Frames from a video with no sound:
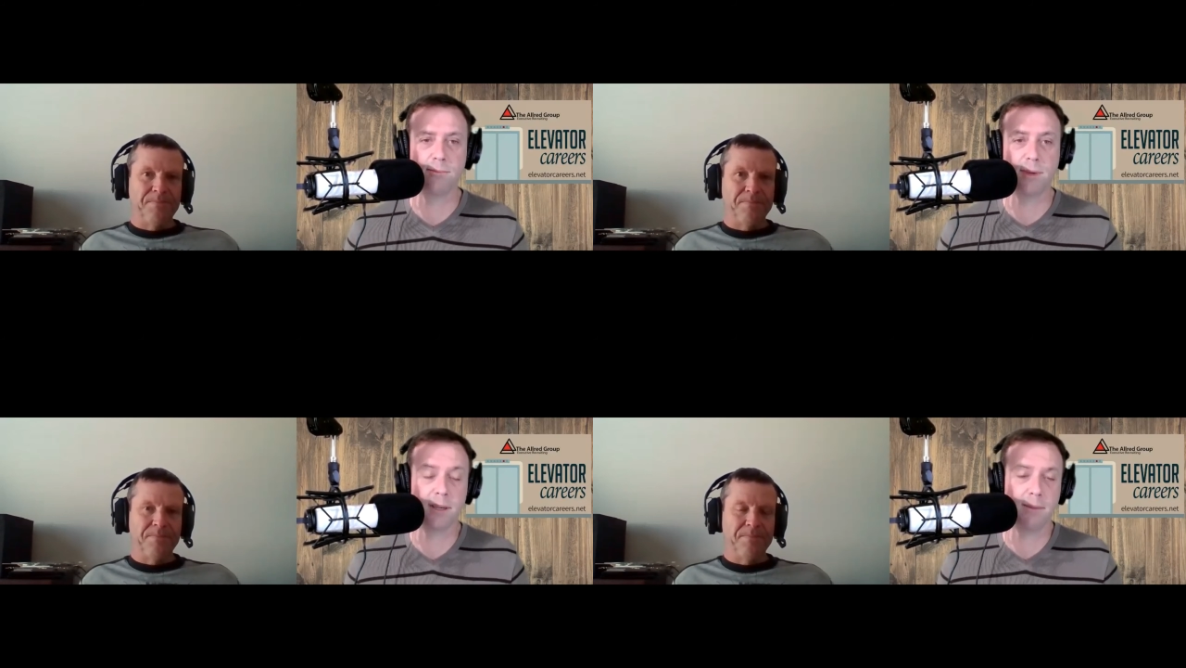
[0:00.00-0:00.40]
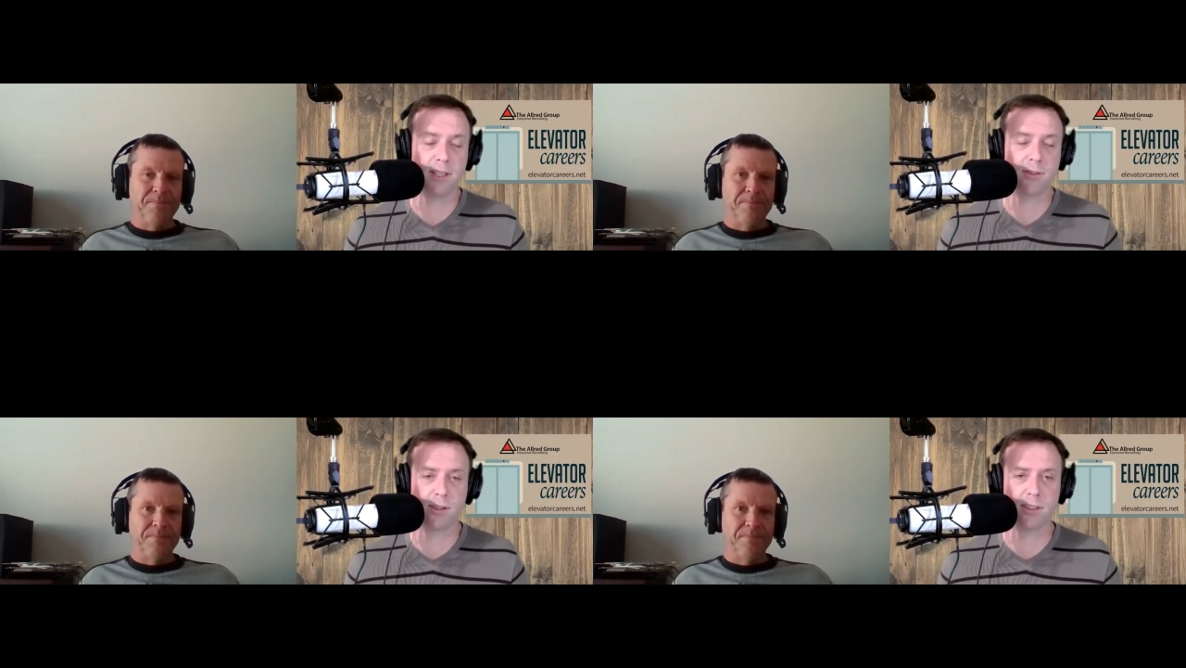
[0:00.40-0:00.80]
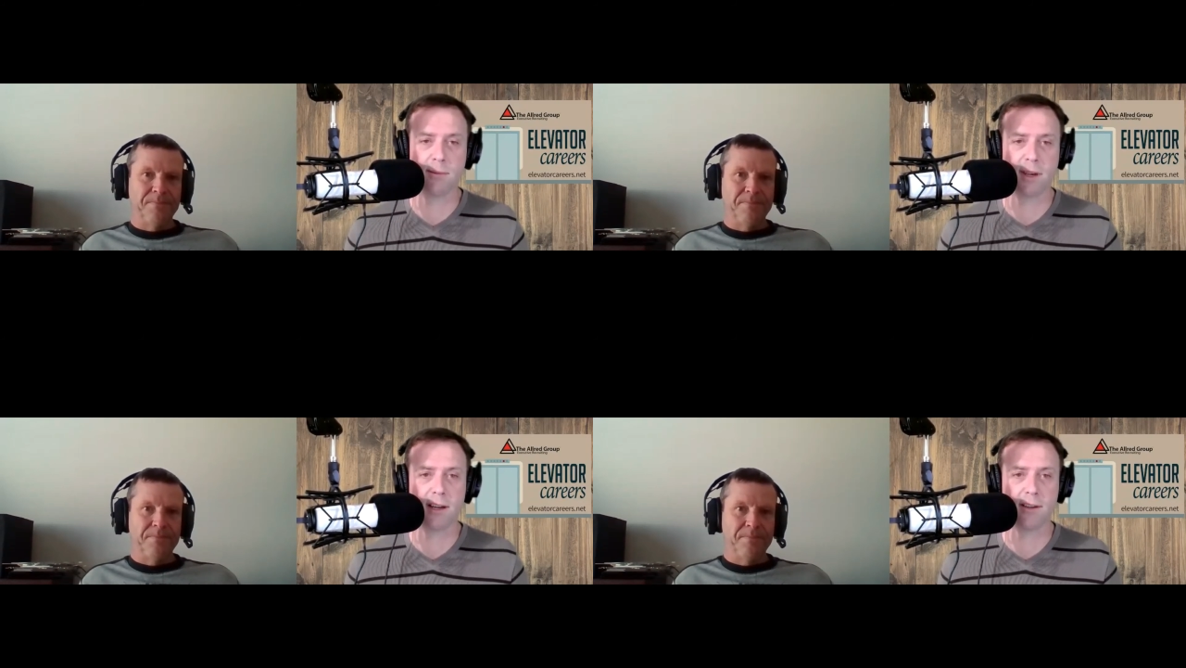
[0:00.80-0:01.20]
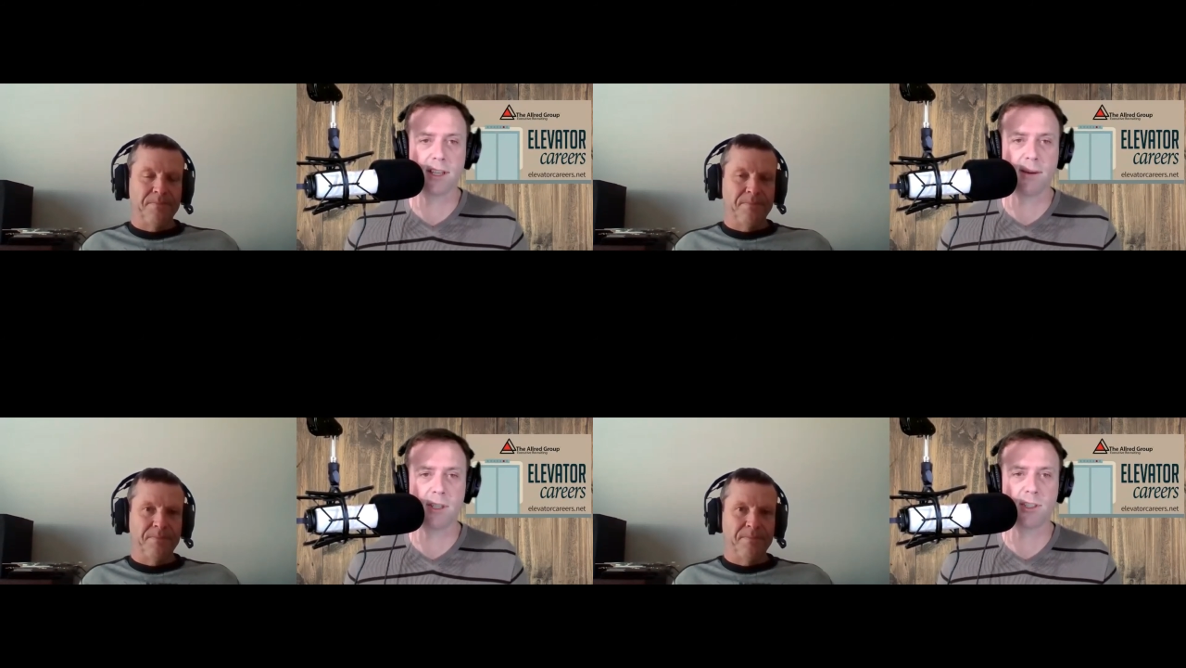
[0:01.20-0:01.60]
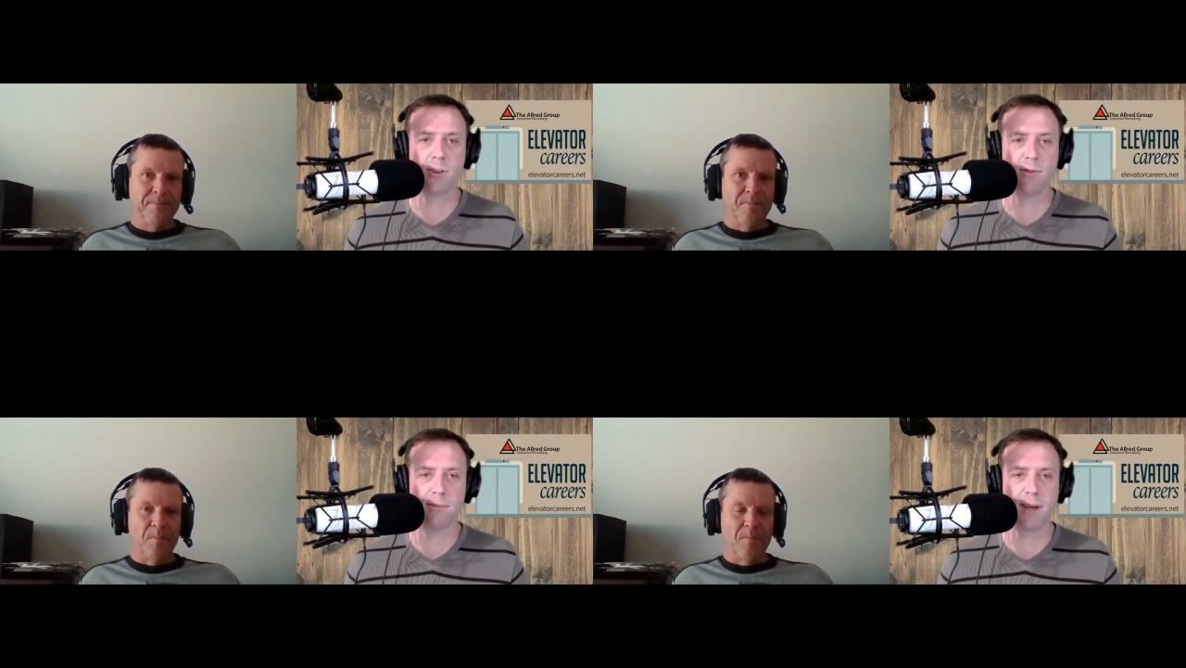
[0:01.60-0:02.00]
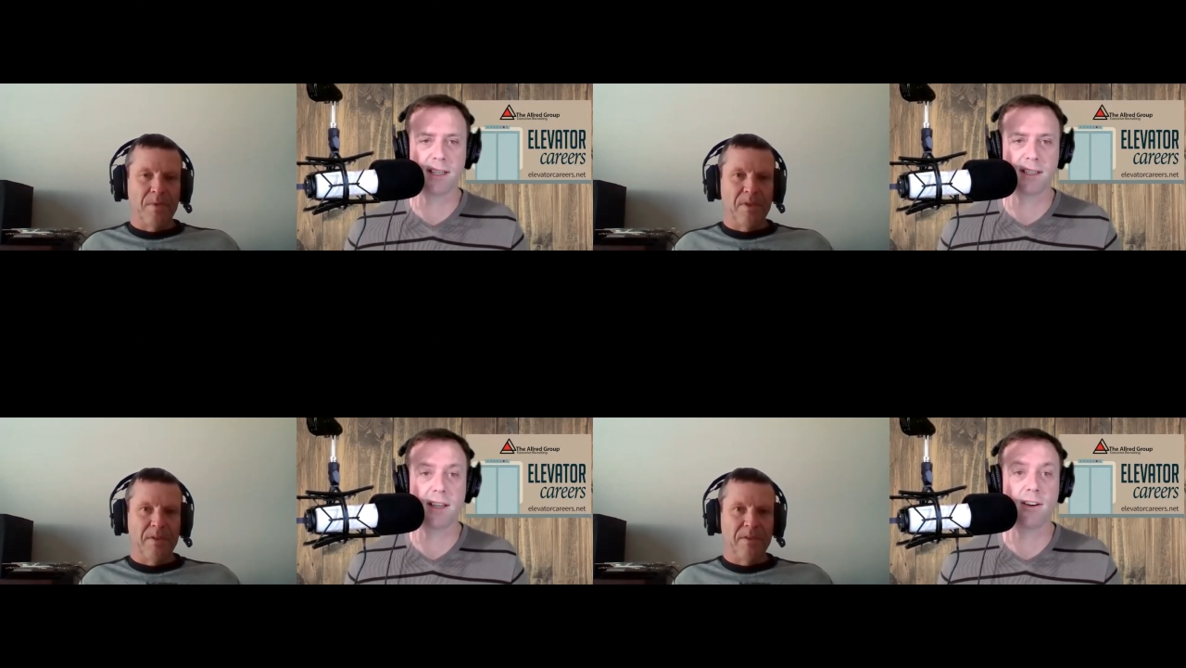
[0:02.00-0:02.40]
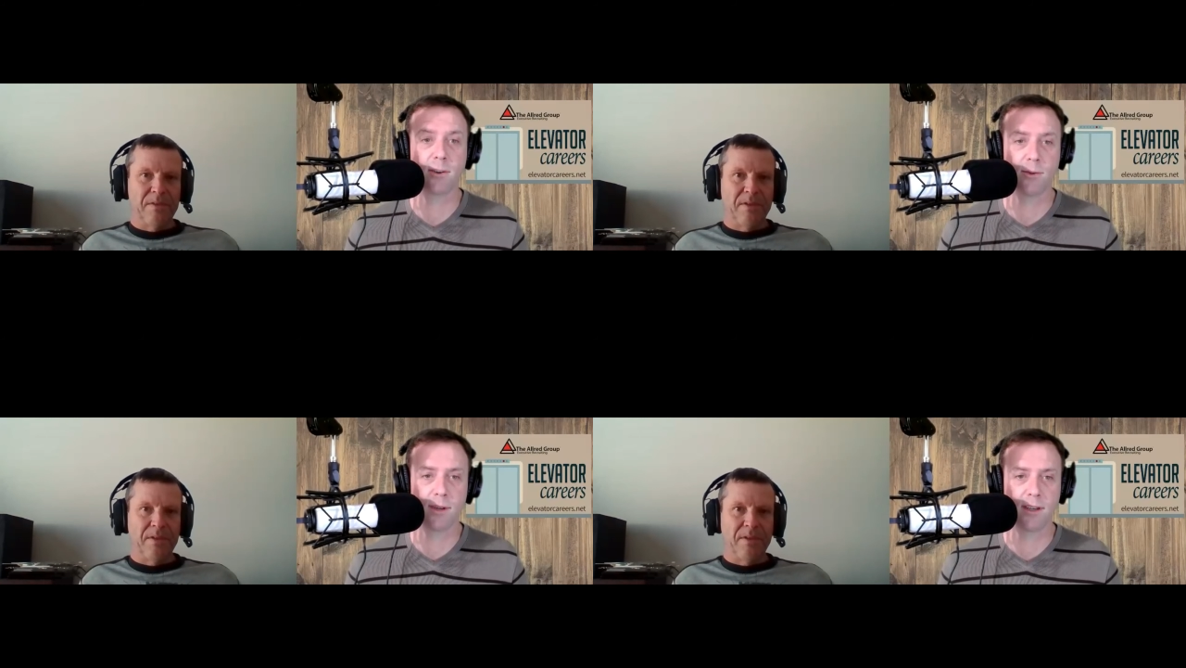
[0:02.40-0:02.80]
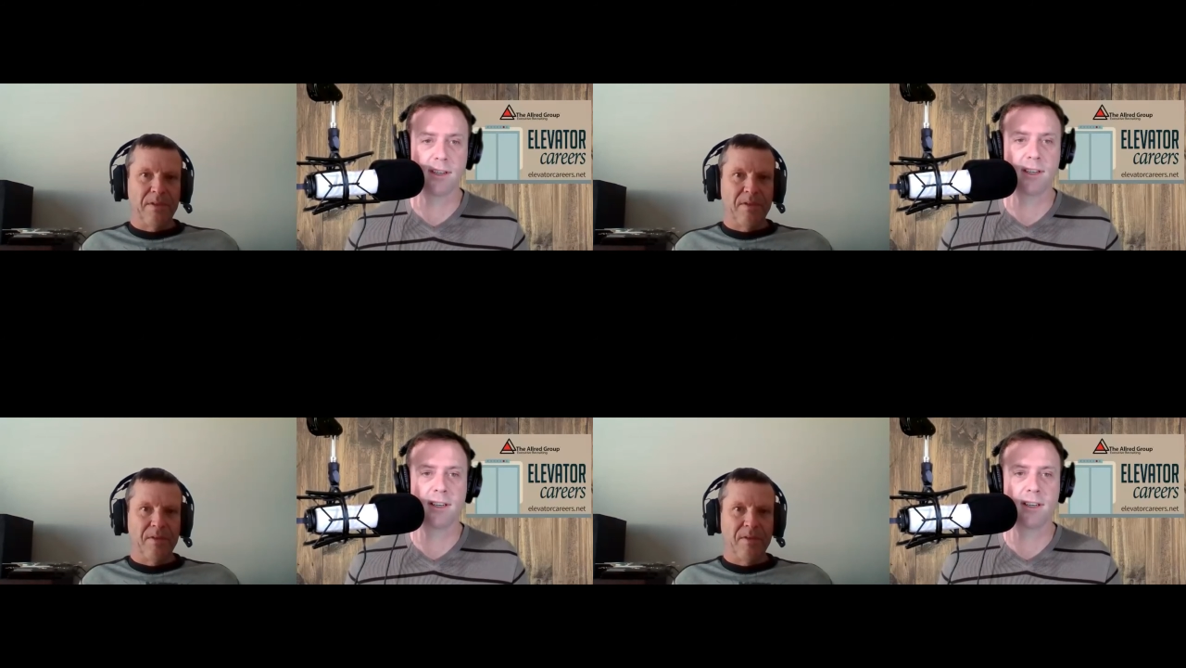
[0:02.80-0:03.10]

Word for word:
Speaker 1: been a mentor to somebody else, how much you've impacted their career.